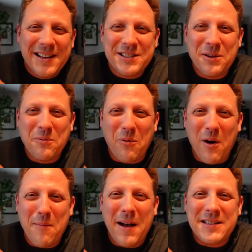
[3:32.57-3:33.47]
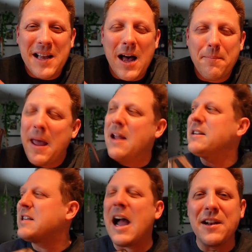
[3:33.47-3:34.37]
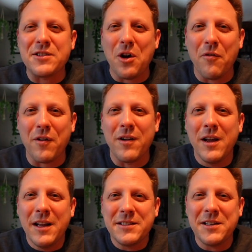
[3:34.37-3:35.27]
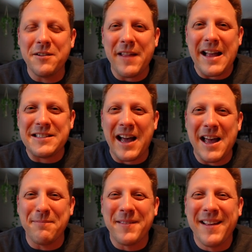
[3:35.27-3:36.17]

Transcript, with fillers: to warm us up and to tide us over till that time.